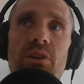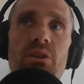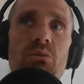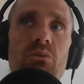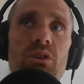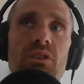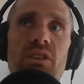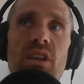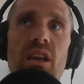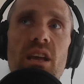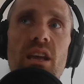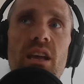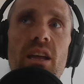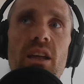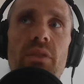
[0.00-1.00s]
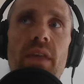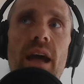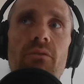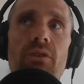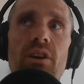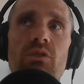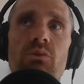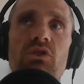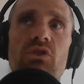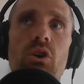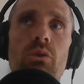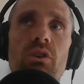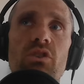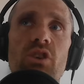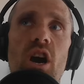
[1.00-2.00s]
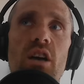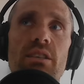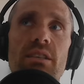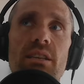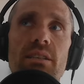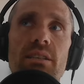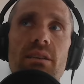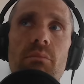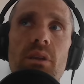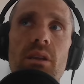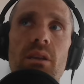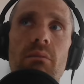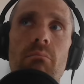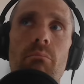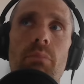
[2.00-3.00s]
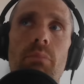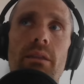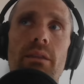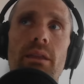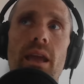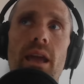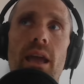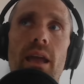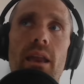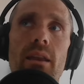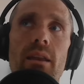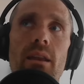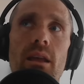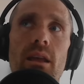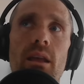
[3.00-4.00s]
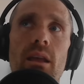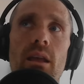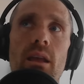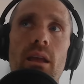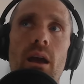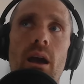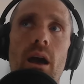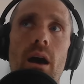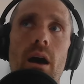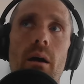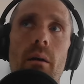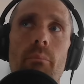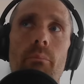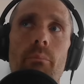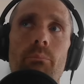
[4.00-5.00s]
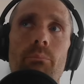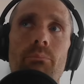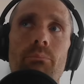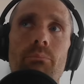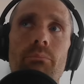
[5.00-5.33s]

But it was, that race was so exhausting to me by the end. Um,